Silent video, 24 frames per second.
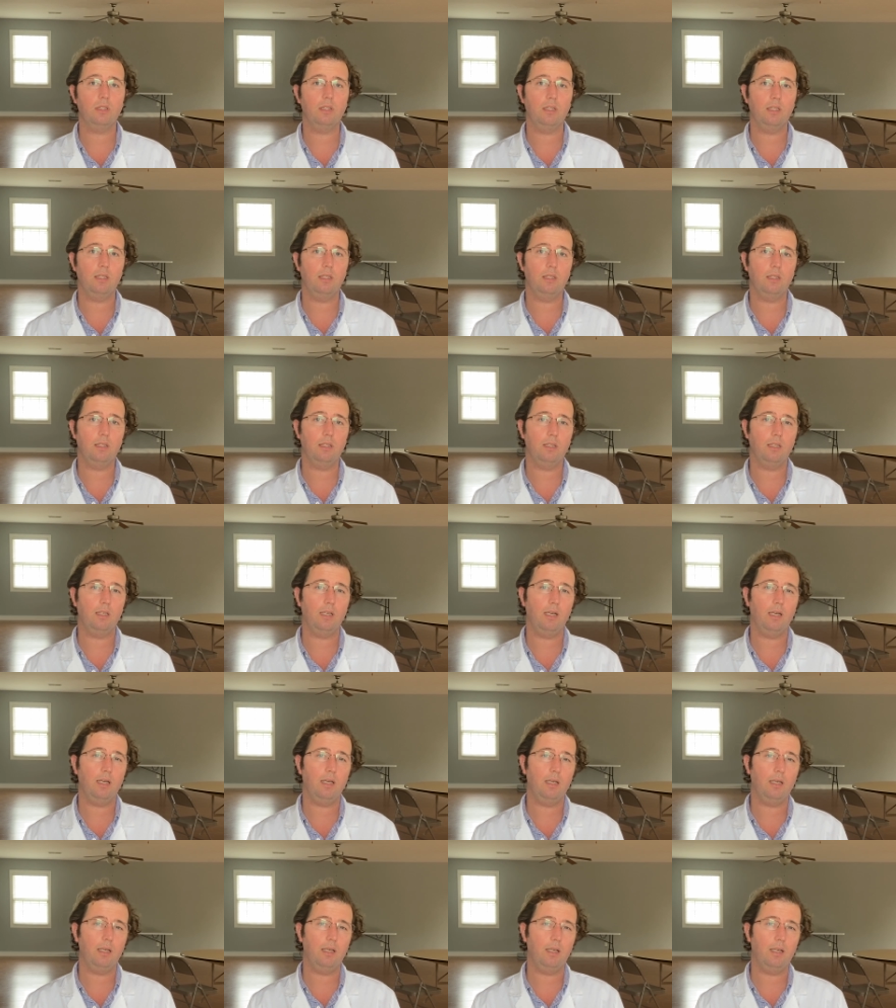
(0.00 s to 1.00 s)

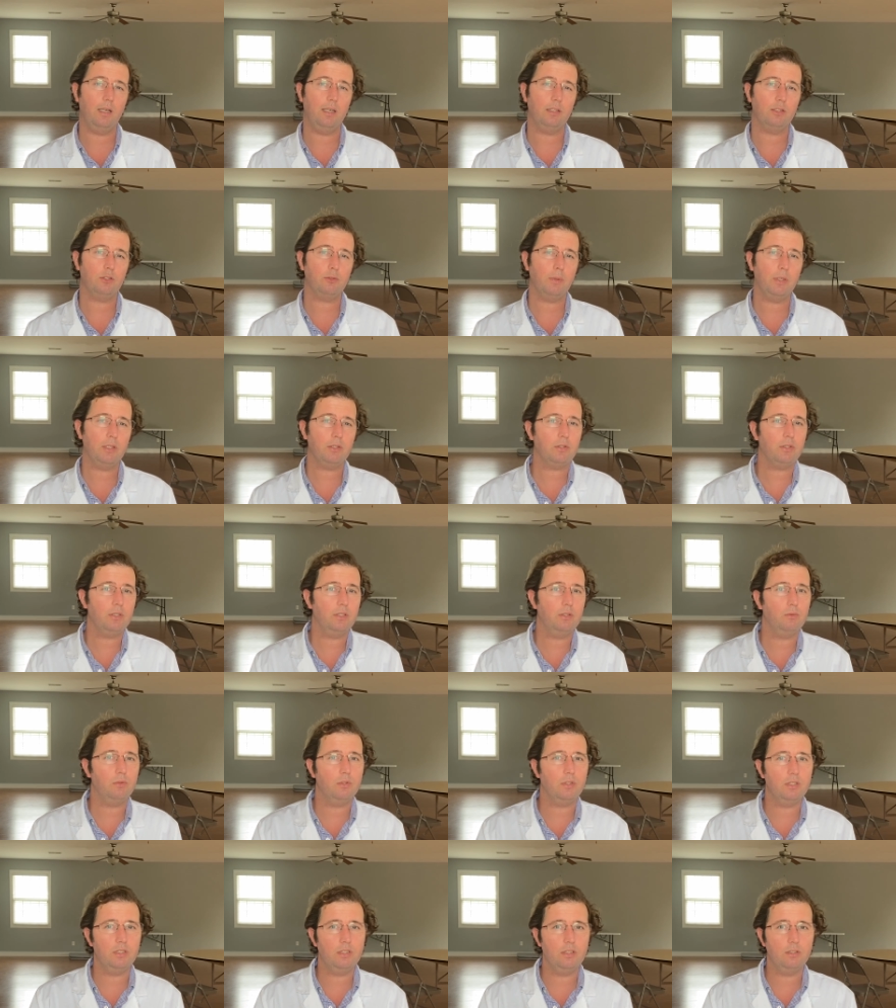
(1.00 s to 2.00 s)
and especially
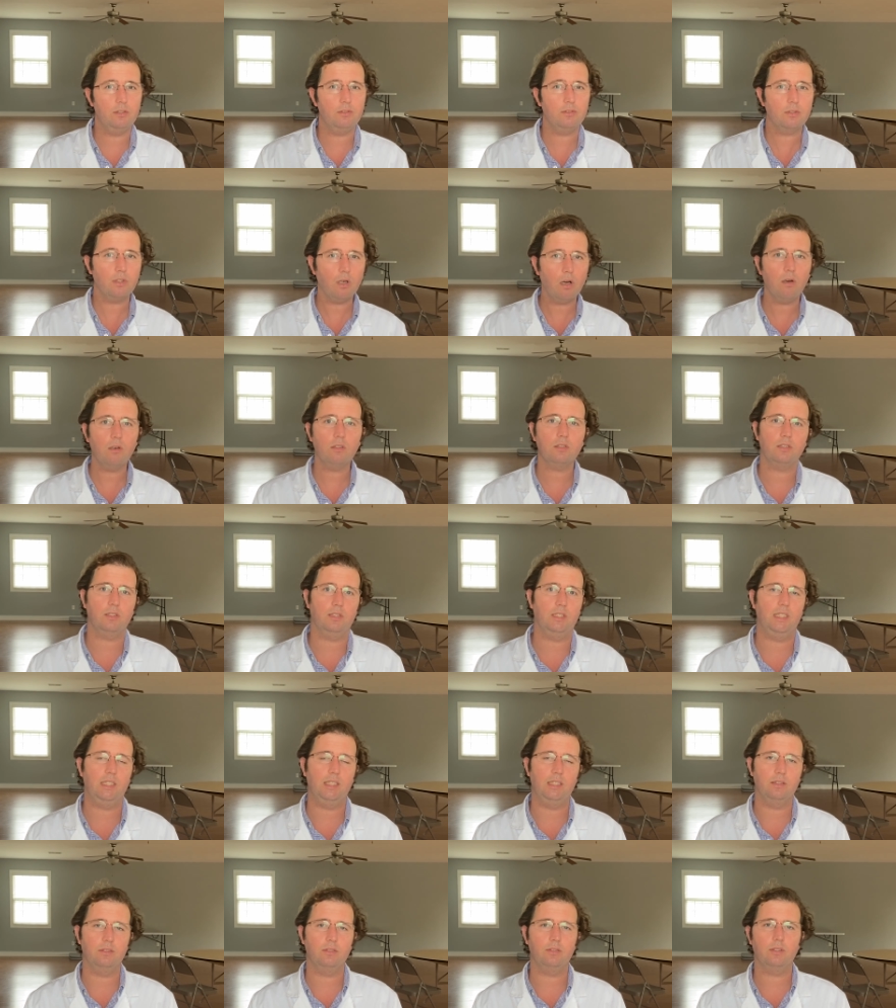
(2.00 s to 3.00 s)
what are your dog's
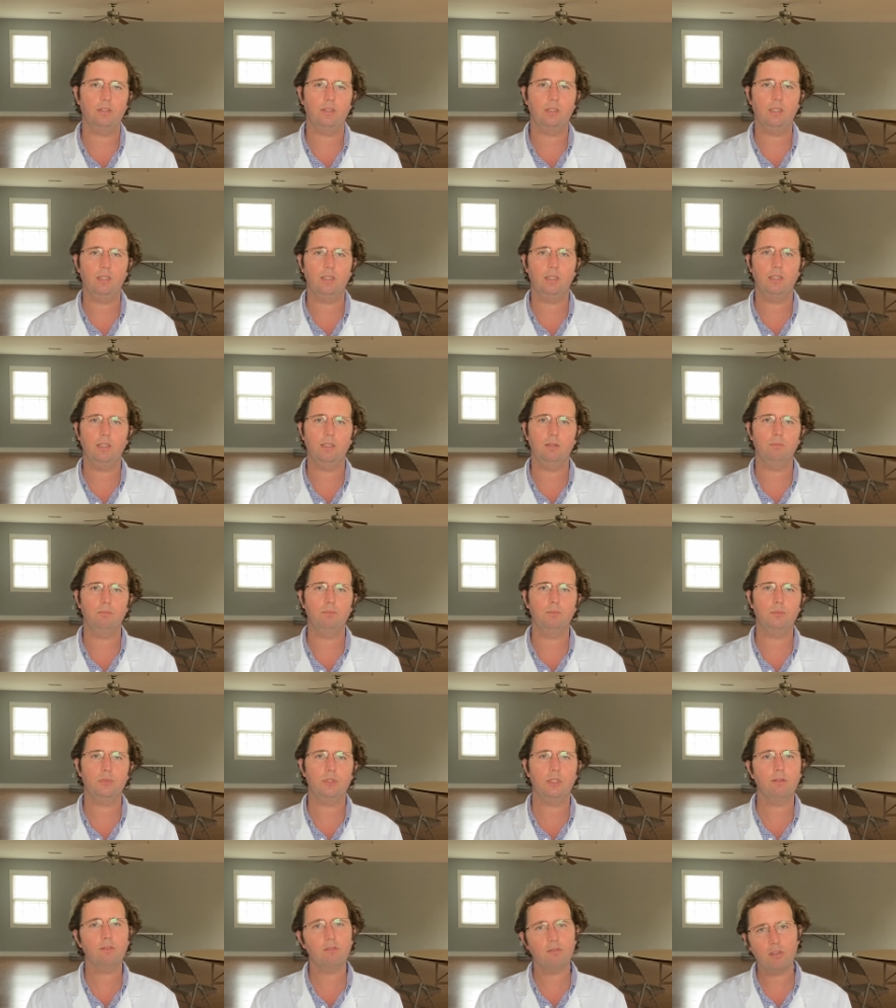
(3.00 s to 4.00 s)
needs.
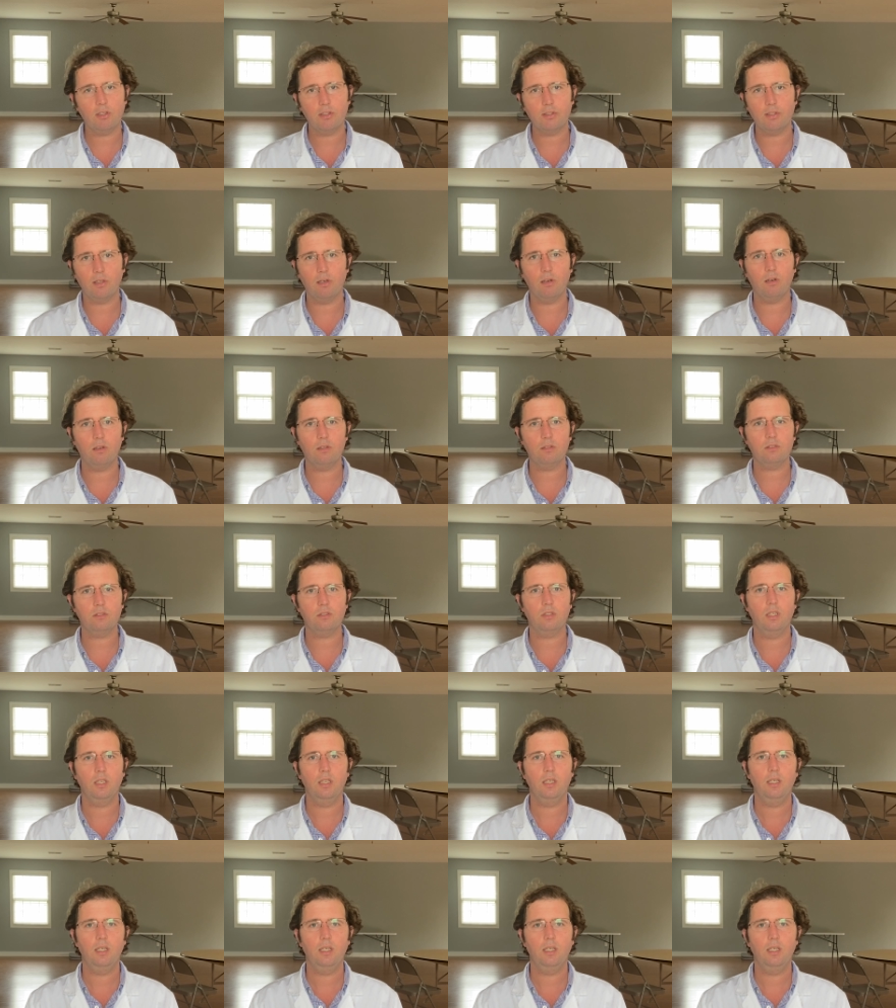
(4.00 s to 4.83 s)
Some of our dogs